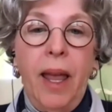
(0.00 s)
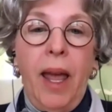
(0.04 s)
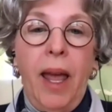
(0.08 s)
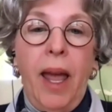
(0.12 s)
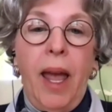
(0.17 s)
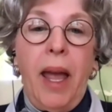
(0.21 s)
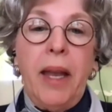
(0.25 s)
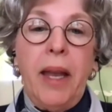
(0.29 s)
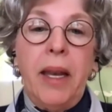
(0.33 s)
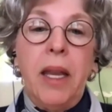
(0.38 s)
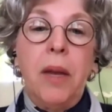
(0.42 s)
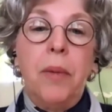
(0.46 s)

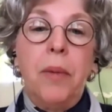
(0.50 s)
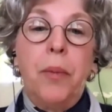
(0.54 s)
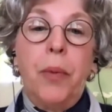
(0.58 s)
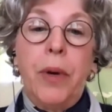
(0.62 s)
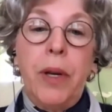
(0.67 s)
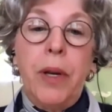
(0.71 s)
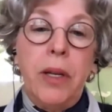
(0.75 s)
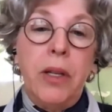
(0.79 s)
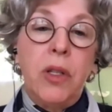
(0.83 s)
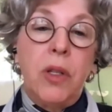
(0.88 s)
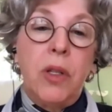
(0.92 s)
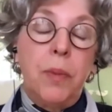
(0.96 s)
And he
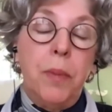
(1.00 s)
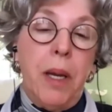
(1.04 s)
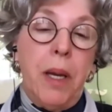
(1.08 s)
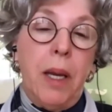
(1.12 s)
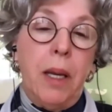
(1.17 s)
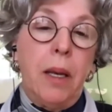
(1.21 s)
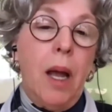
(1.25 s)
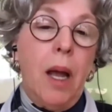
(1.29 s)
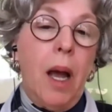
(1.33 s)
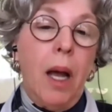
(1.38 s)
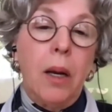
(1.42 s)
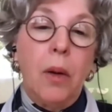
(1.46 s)
brings me
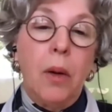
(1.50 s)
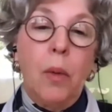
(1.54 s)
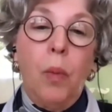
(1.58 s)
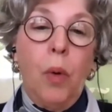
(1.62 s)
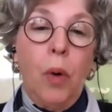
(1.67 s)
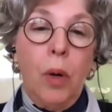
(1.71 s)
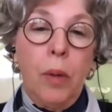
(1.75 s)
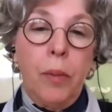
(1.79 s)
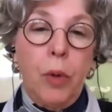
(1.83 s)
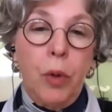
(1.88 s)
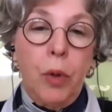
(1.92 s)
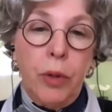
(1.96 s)
not a
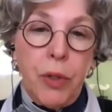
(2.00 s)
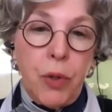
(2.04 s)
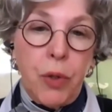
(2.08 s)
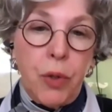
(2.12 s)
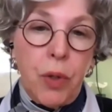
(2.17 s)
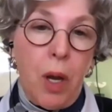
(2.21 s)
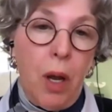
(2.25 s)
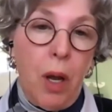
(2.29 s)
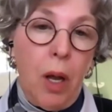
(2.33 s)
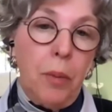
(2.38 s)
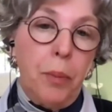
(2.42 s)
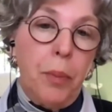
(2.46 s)
warm
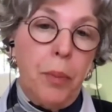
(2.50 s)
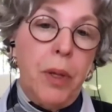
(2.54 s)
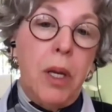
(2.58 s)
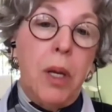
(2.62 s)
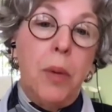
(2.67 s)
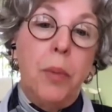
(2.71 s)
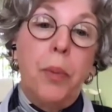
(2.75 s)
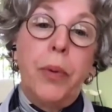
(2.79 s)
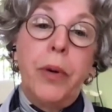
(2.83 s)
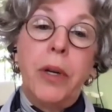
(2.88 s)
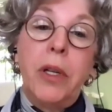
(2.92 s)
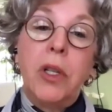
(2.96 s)
croissant, but
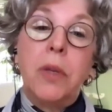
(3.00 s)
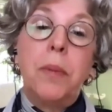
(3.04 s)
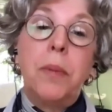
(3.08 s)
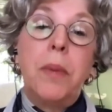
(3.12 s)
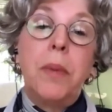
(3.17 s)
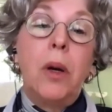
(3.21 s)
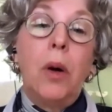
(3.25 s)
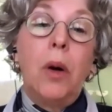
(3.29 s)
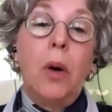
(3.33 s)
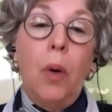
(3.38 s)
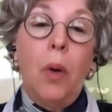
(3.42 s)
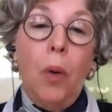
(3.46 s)
he brings
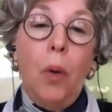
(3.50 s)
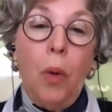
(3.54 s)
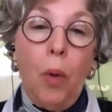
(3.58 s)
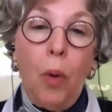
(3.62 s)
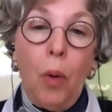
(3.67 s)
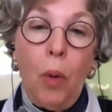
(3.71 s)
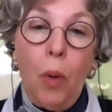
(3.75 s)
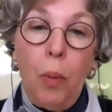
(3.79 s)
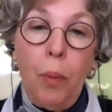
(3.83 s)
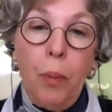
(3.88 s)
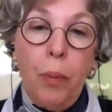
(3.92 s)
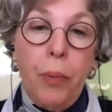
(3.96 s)
me a
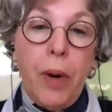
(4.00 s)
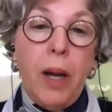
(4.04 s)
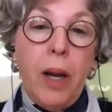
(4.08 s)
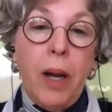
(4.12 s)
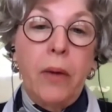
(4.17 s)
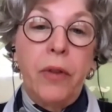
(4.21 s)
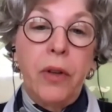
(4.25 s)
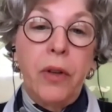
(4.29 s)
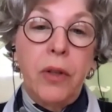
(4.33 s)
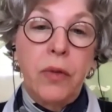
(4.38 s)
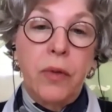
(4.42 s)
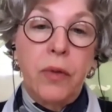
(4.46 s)
whole
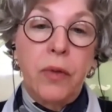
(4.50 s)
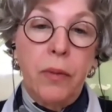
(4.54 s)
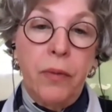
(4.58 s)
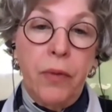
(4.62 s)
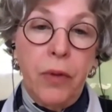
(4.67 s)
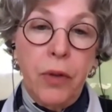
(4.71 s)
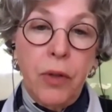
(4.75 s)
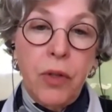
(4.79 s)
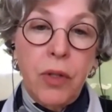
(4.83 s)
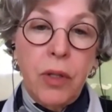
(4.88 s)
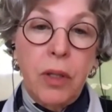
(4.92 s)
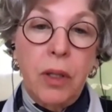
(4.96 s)
breakfast from
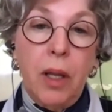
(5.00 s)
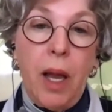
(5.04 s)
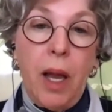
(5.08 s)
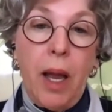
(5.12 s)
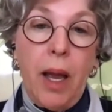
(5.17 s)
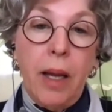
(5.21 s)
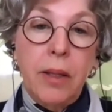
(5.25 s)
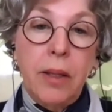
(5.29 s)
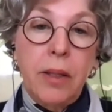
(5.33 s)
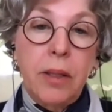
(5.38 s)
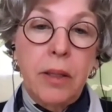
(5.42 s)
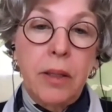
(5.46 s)
first
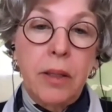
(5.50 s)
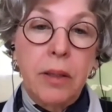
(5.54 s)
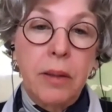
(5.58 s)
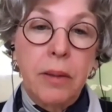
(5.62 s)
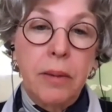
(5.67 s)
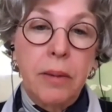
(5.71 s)
class.